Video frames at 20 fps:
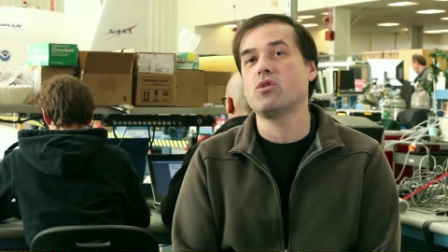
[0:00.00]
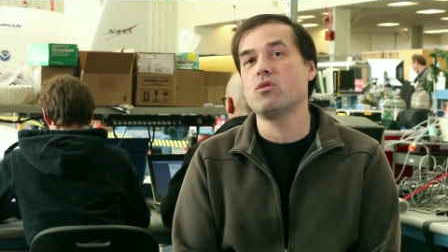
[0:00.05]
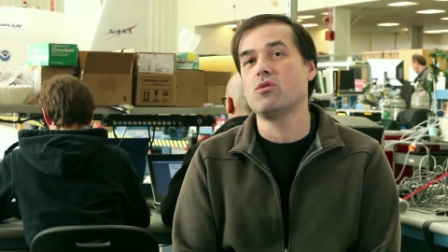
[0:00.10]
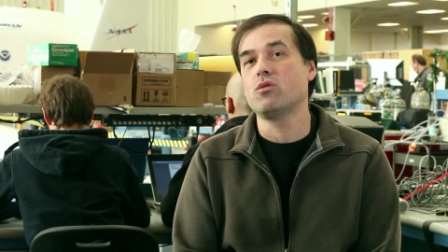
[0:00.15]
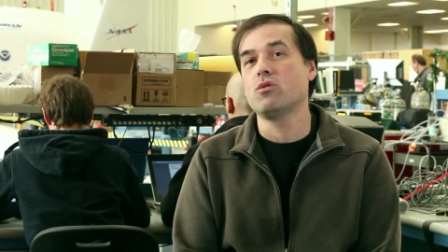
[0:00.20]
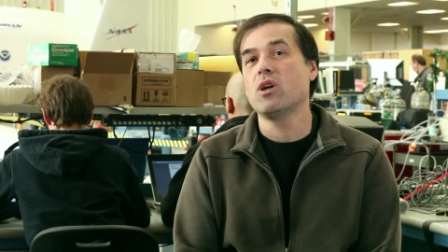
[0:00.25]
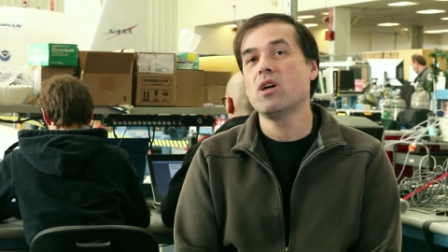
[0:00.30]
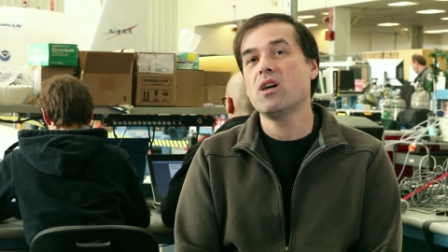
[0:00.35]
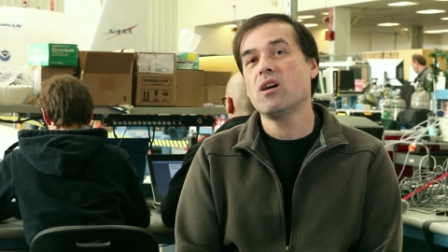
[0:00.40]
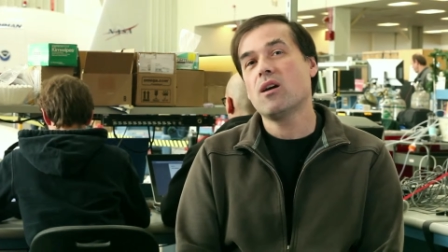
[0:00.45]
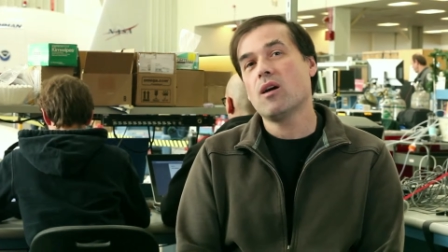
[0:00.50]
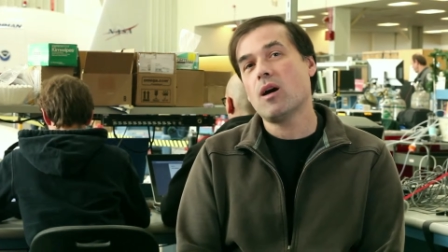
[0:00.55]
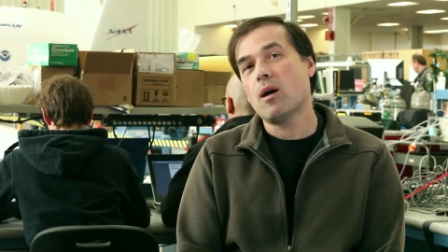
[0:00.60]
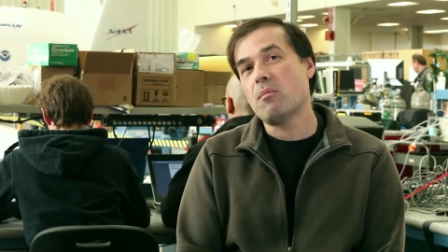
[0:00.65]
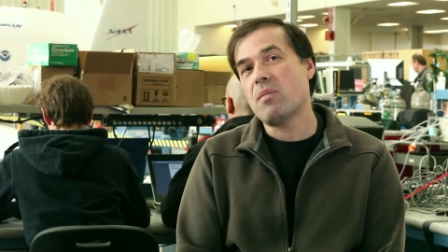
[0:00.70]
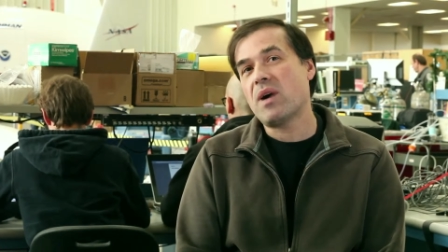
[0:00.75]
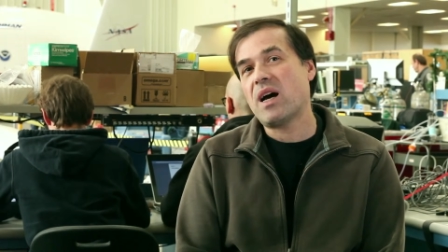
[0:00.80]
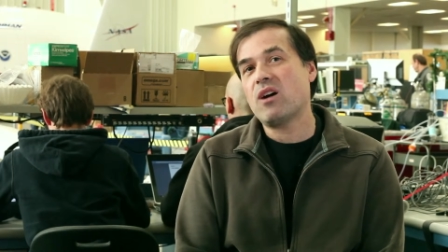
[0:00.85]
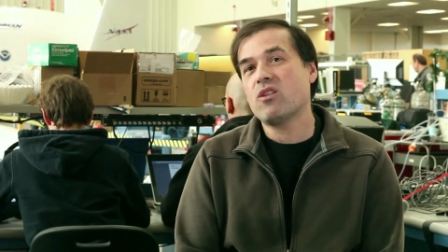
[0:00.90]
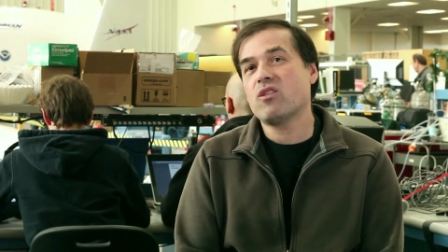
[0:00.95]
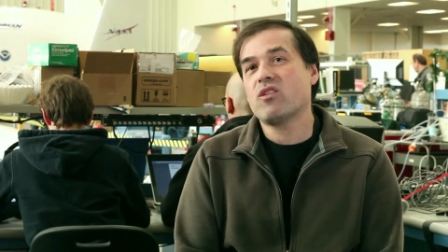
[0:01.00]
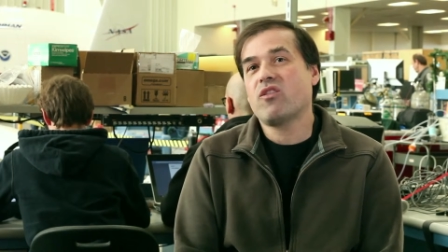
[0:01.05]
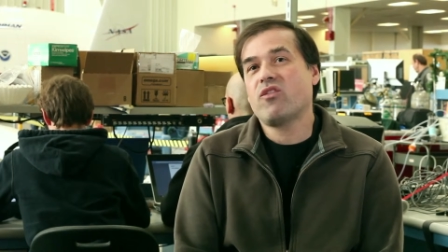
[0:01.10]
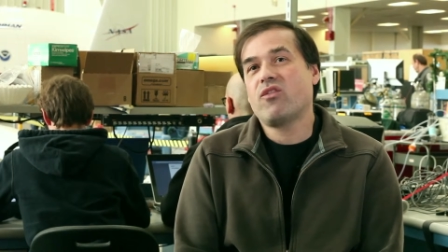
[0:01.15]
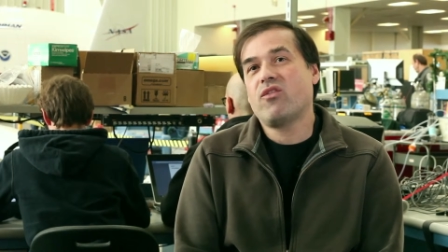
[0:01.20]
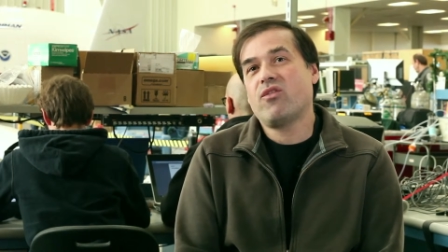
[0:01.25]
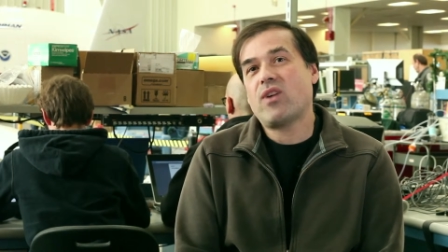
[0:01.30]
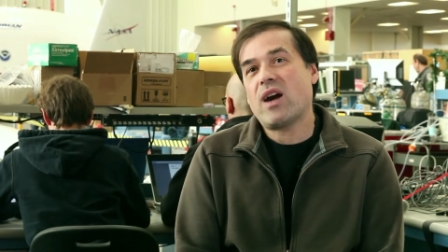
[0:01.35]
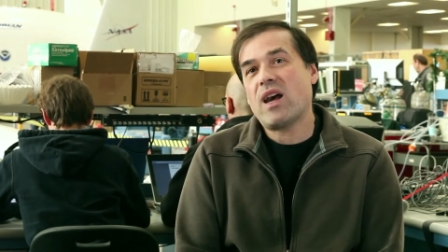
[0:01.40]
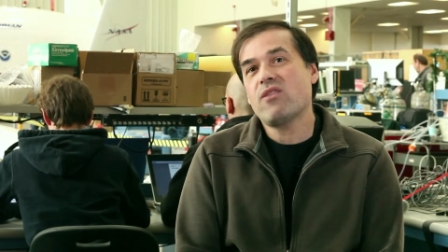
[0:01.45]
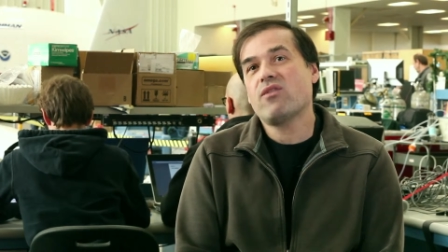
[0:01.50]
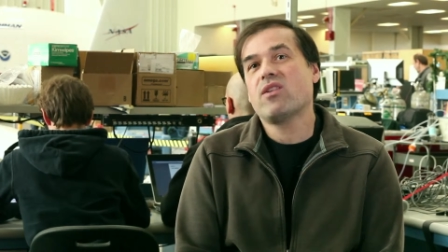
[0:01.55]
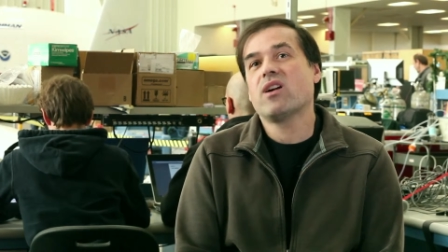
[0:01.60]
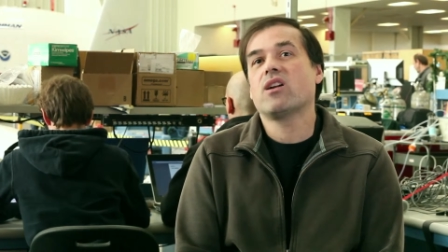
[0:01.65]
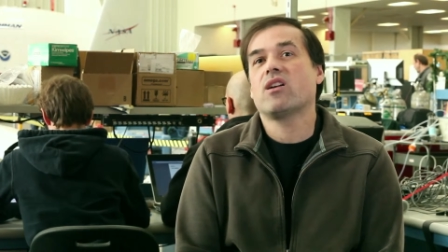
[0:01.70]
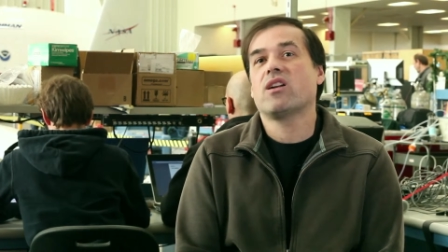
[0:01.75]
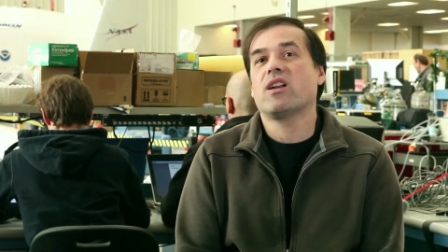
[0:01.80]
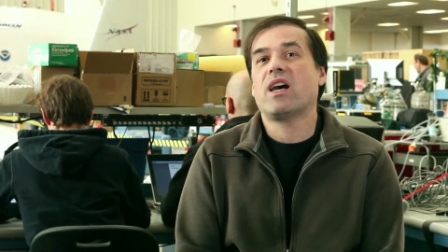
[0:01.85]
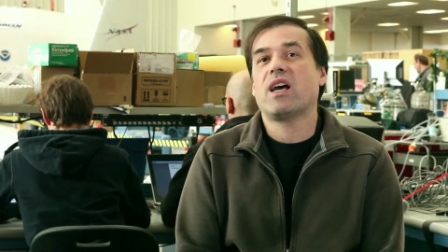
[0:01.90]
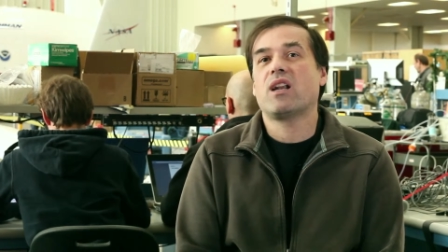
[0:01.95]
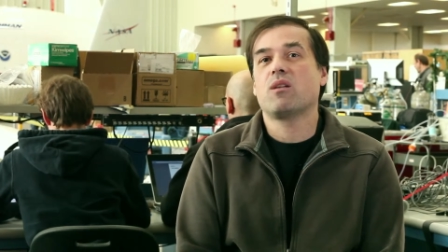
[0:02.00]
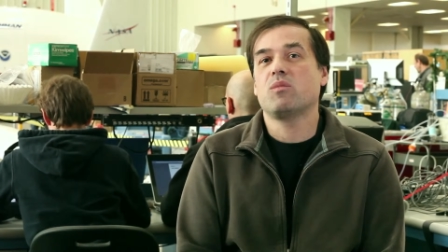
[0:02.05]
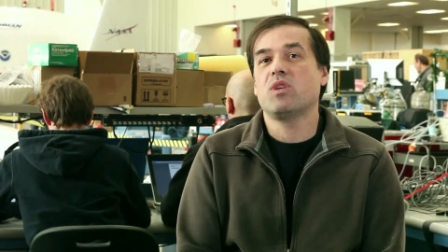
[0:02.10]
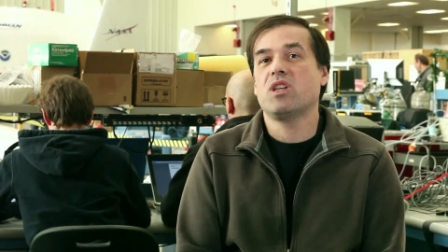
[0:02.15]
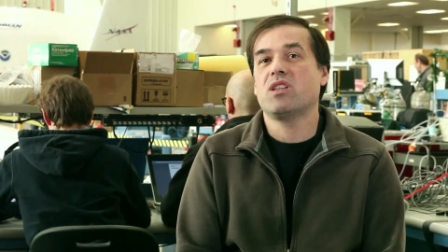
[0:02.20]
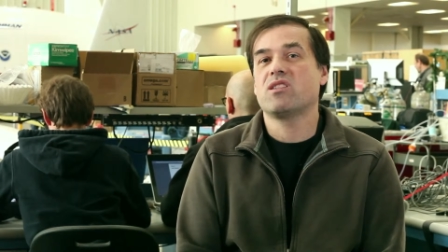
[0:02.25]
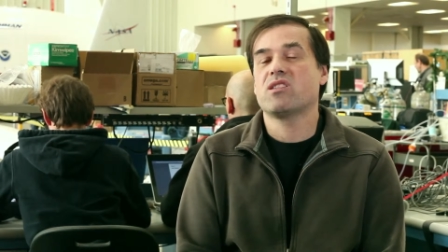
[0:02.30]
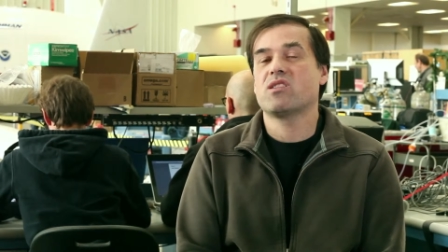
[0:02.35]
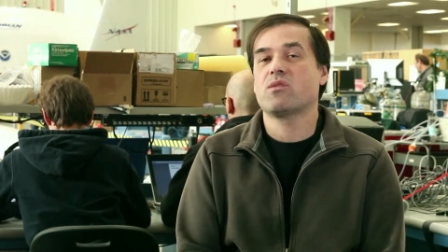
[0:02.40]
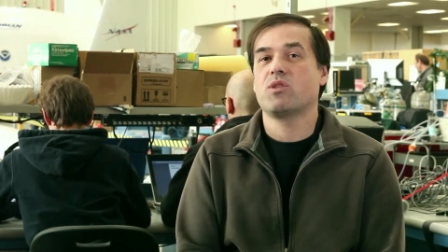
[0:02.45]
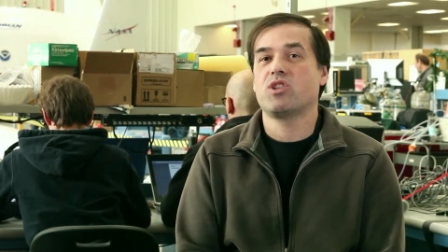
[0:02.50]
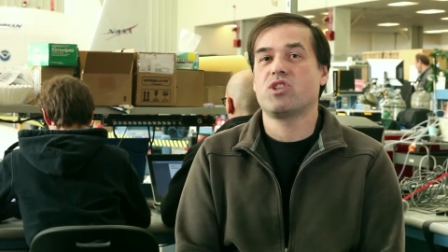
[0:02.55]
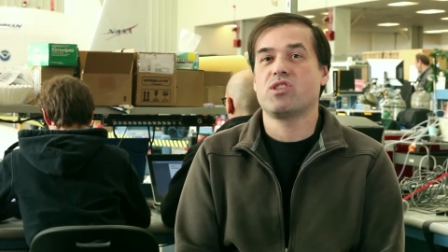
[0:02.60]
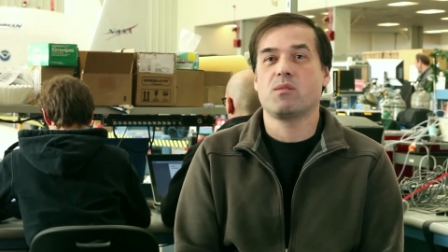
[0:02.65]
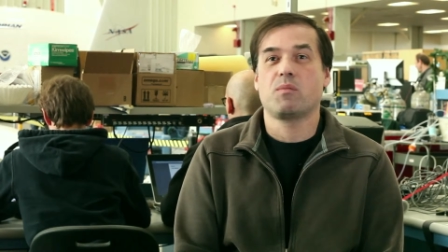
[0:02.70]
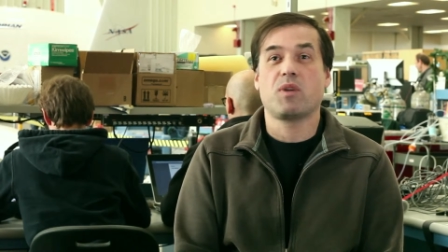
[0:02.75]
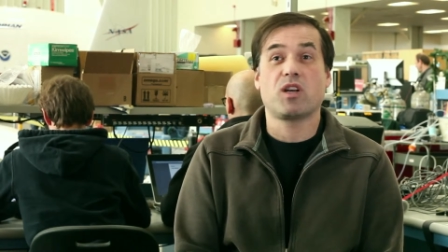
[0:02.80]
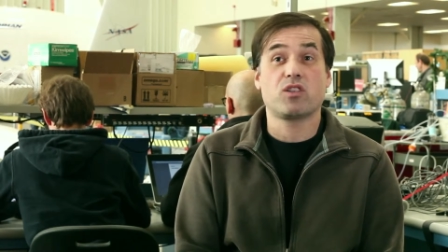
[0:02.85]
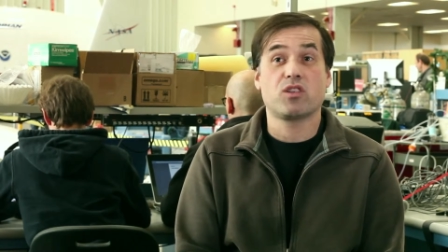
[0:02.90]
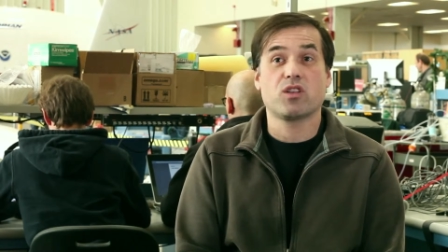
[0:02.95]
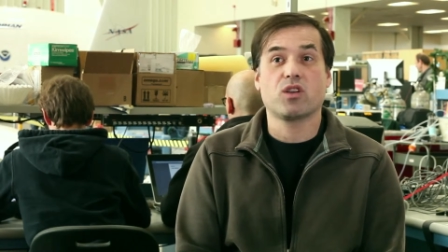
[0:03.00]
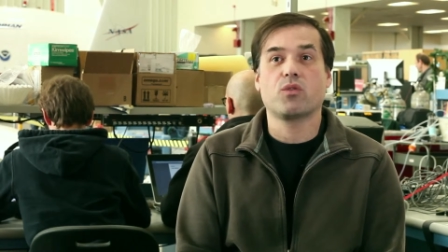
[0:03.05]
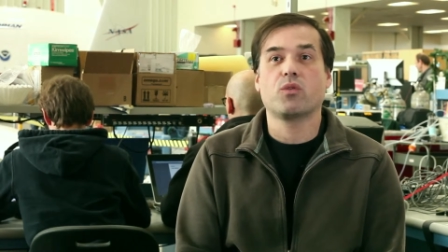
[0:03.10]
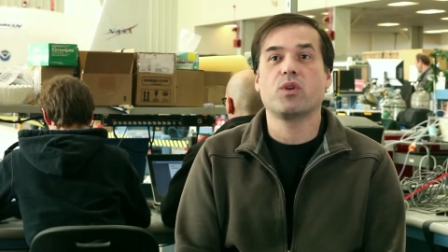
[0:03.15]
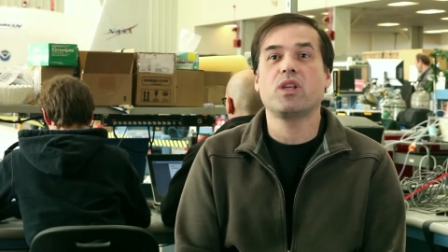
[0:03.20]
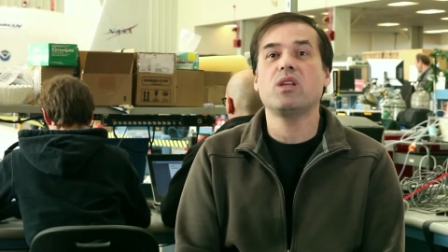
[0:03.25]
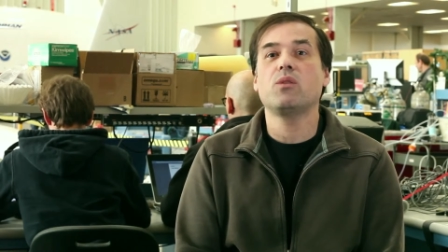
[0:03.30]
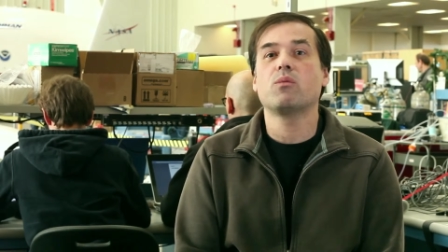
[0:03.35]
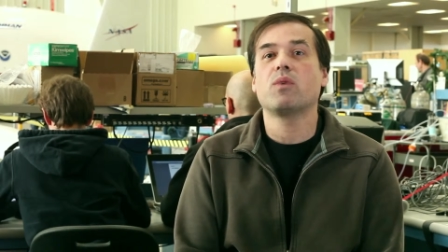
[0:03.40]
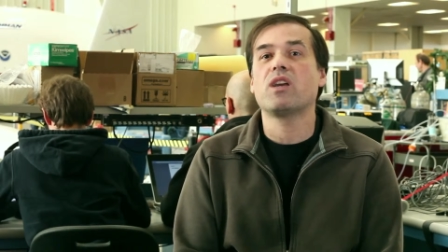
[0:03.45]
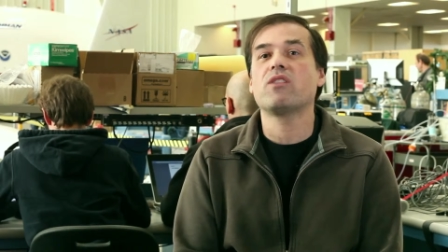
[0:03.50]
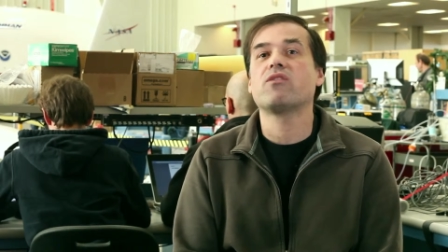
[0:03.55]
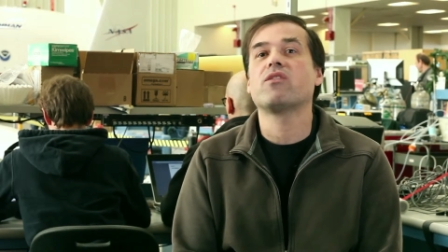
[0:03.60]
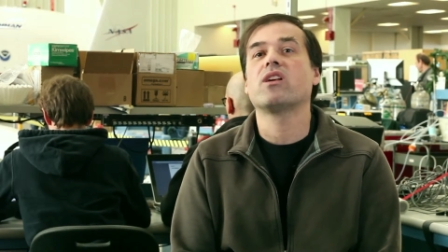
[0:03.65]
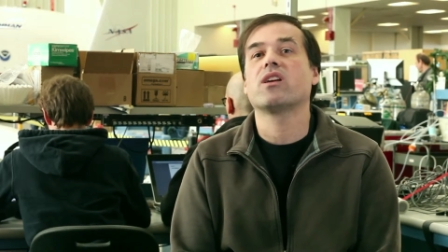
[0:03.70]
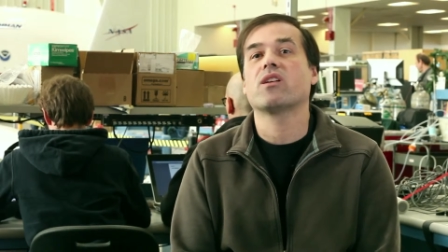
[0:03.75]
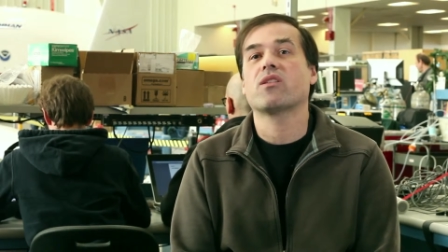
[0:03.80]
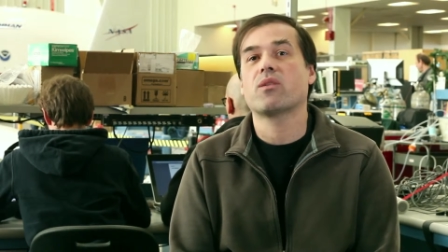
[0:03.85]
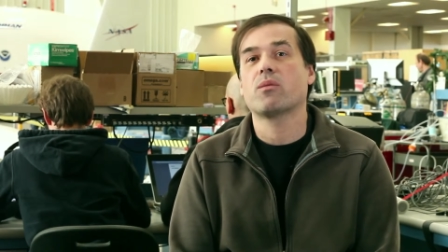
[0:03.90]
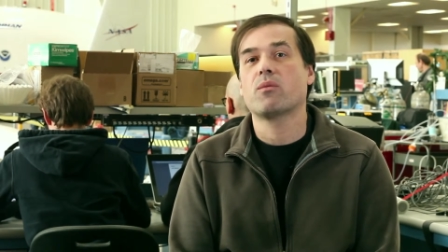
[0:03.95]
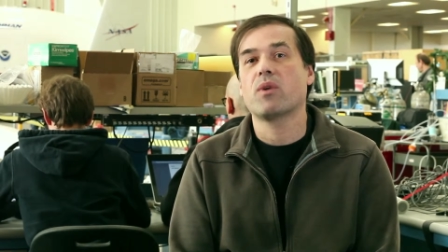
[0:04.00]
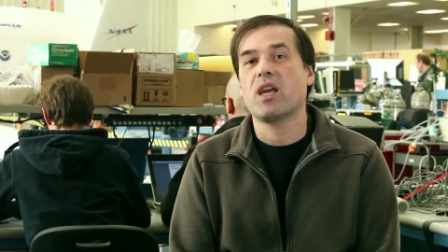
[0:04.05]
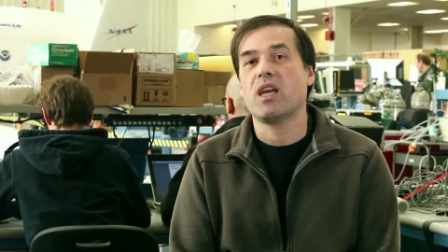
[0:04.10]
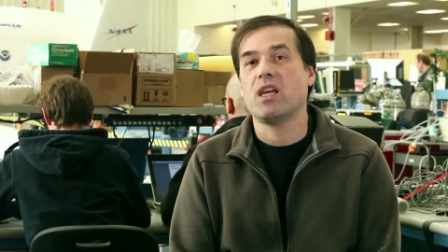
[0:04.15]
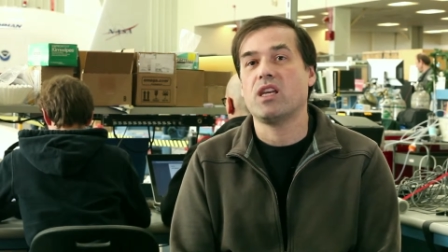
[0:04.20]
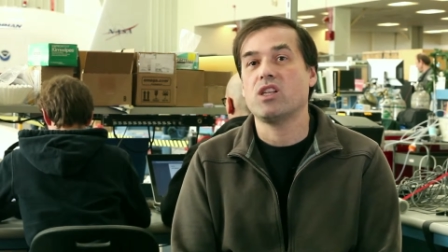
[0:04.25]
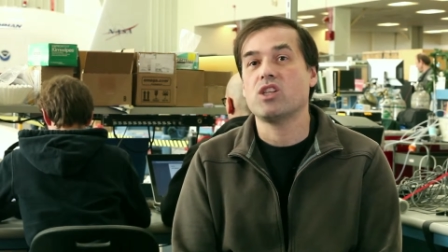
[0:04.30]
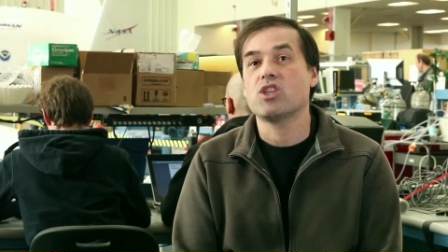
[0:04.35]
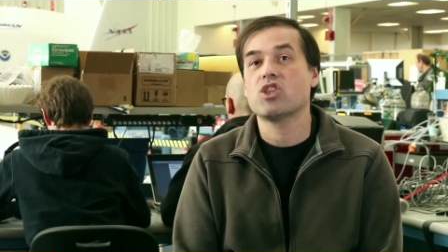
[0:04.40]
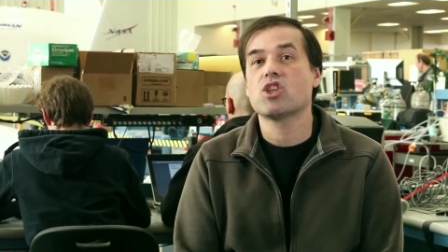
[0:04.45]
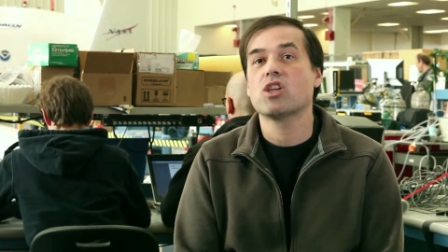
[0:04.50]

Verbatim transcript: to about five hundred nanometers, which is about the green wavelength range.